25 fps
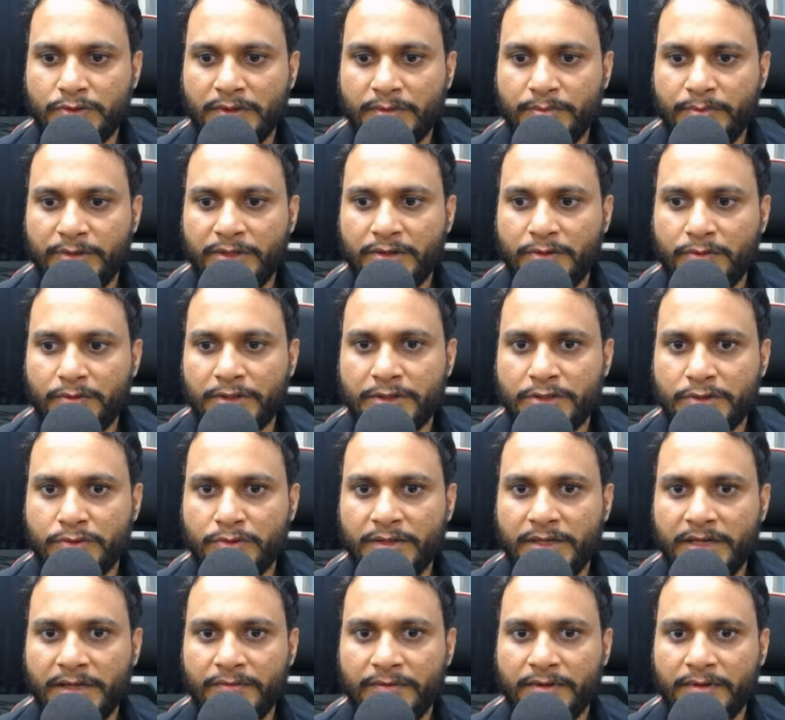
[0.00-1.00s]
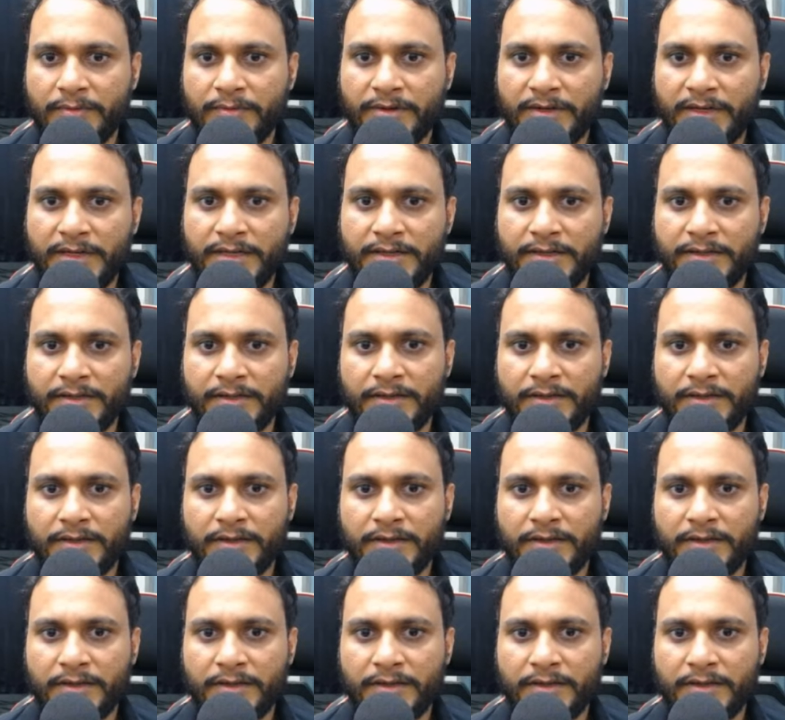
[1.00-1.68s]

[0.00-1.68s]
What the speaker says: will be equals to 11, right?